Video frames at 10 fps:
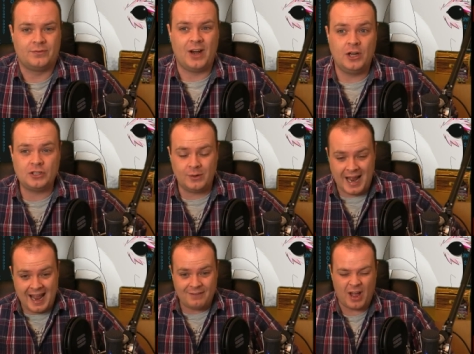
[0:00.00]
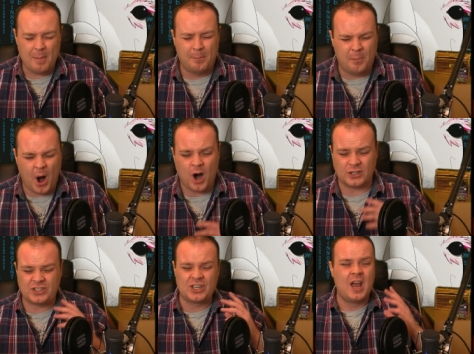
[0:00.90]
And also I have a
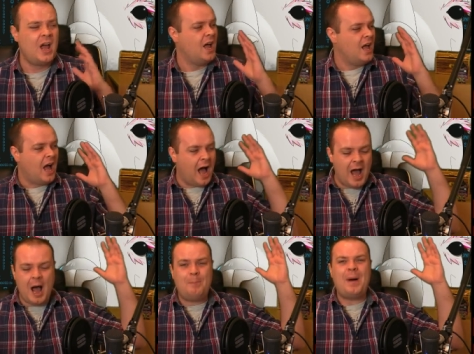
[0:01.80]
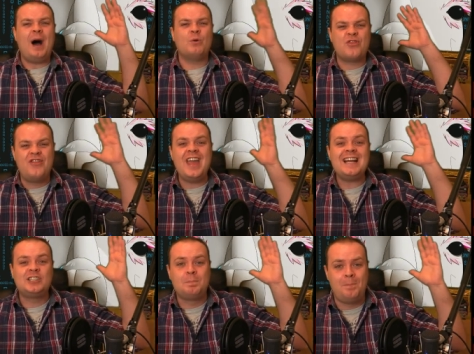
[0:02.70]
box about
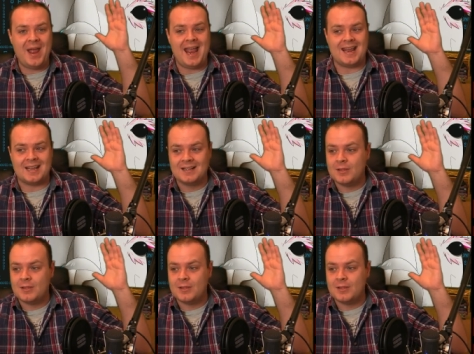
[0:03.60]
this big,